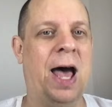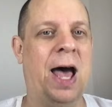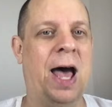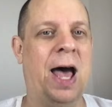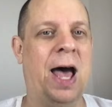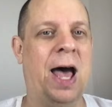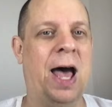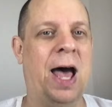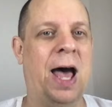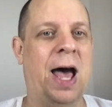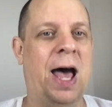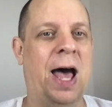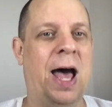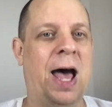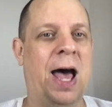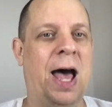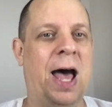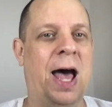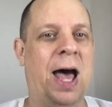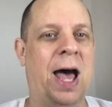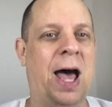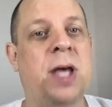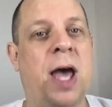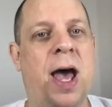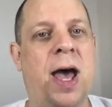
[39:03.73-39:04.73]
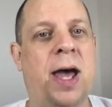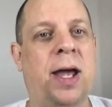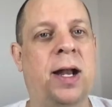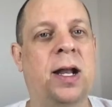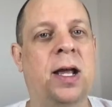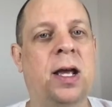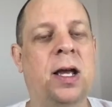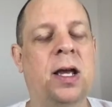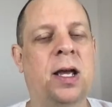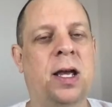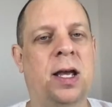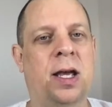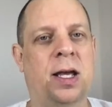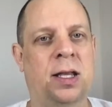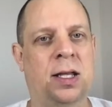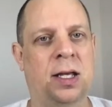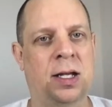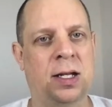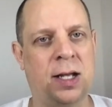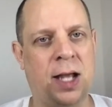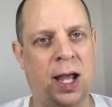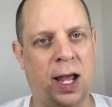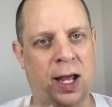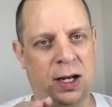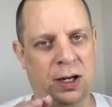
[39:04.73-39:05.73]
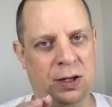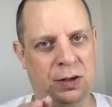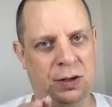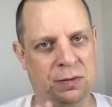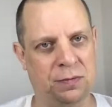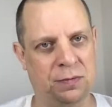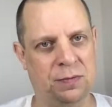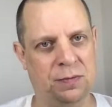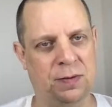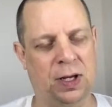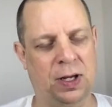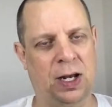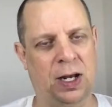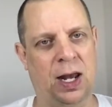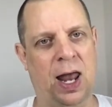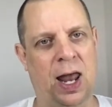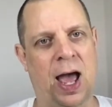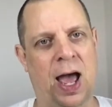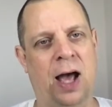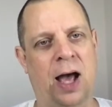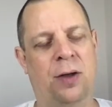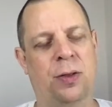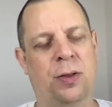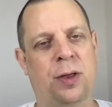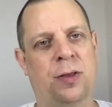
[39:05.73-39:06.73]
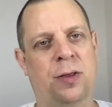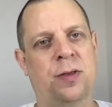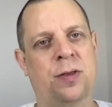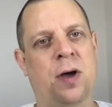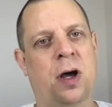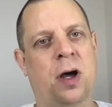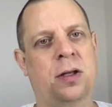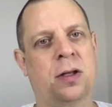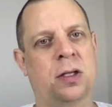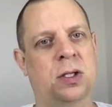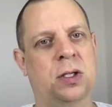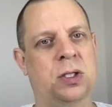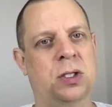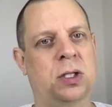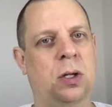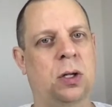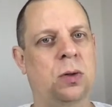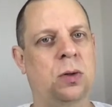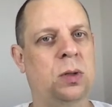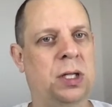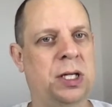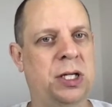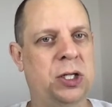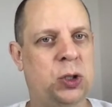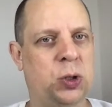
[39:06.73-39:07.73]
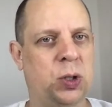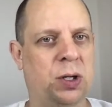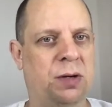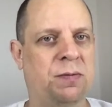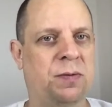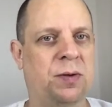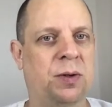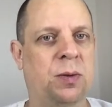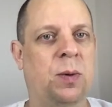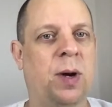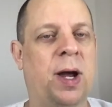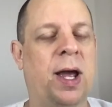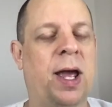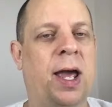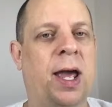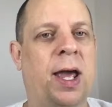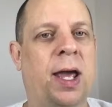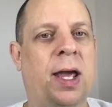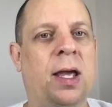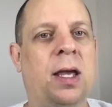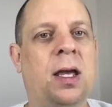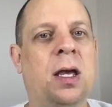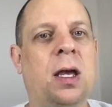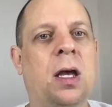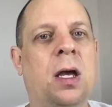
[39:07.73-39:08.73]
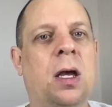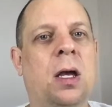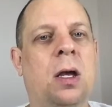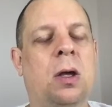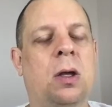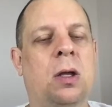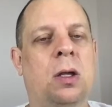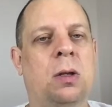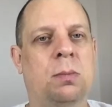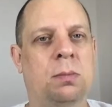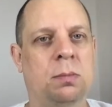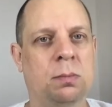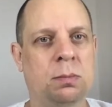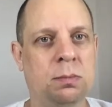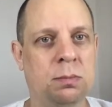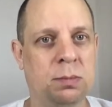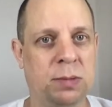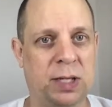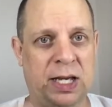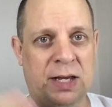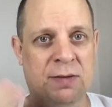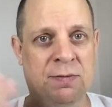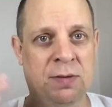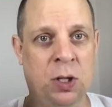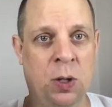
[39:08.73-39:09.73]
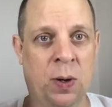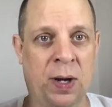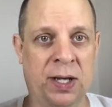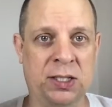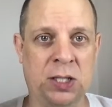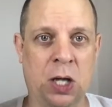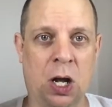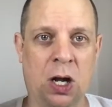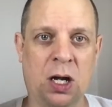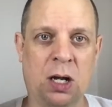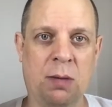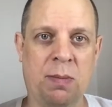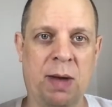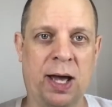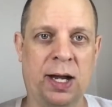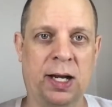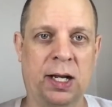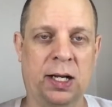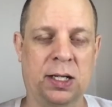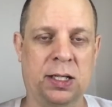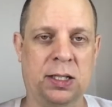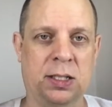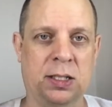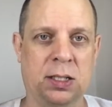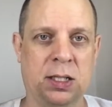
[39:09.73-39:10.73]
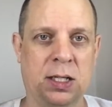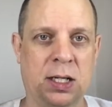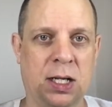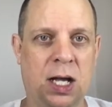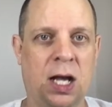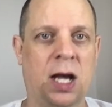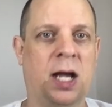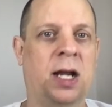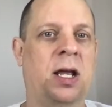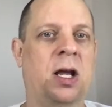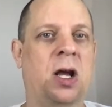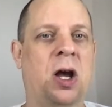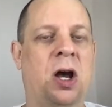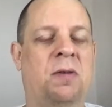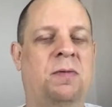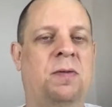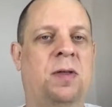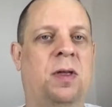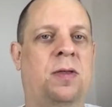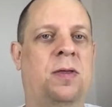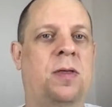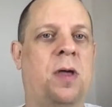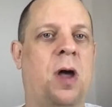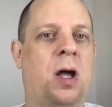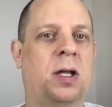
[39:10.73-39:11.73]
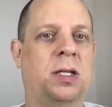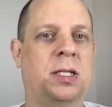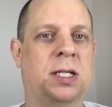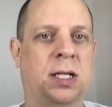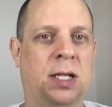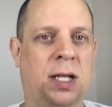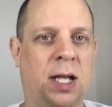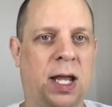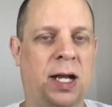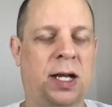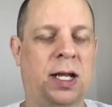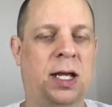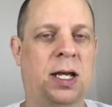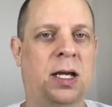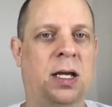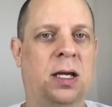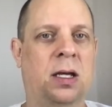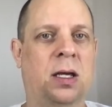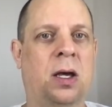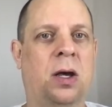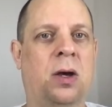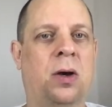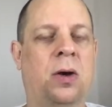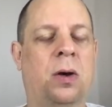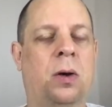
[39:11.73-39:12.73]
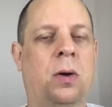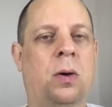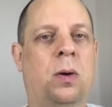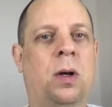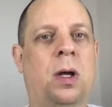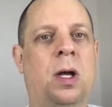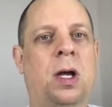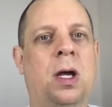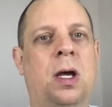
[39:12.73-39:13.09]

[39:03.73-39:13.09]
go ahead and do that, and then kind of allow the thought to slowly drift away. Even though I talk about it as cutting off the thoughts and letting it go,